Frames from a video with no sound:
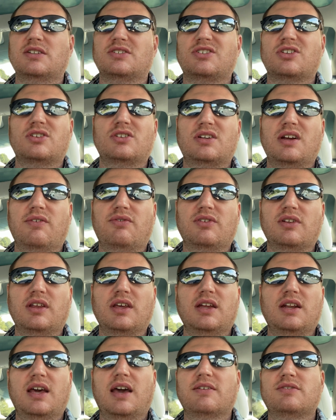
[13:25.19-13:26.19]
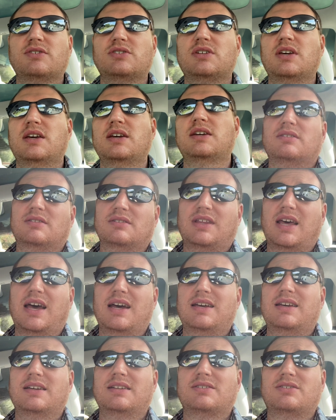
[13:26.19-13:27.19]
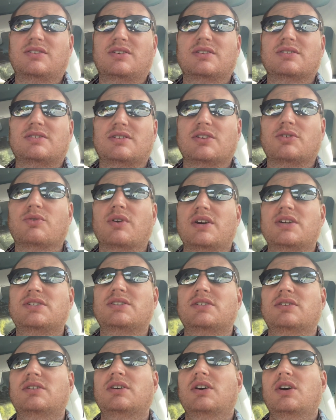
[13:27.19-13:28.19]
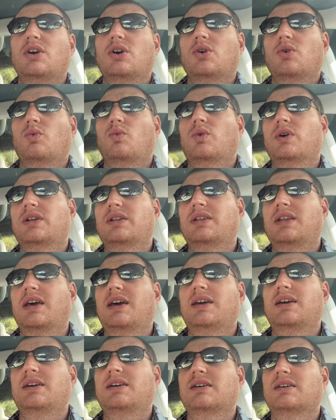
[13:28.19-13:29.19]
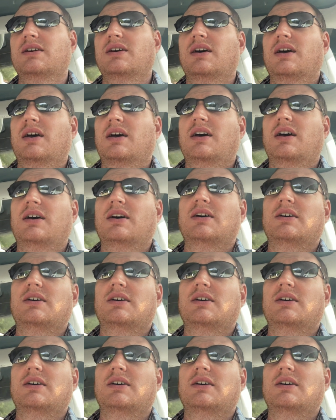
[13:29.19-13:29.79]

So they're definitely gonna have to take that into consideration when they uh,